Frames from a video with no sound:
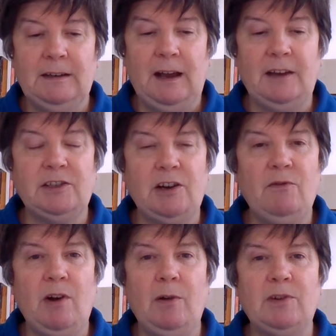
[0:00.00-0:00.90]
and so
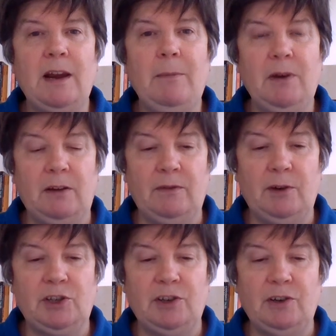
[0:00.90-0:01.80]
wrote hymnic
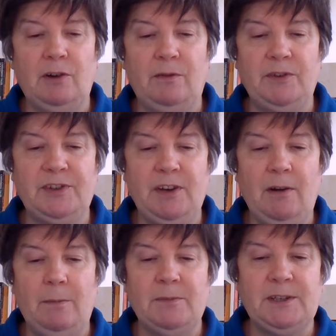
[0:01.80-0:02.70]
version of the
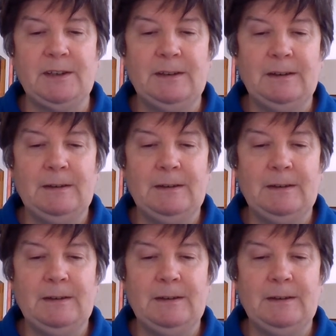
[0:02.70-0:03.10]
Psalms.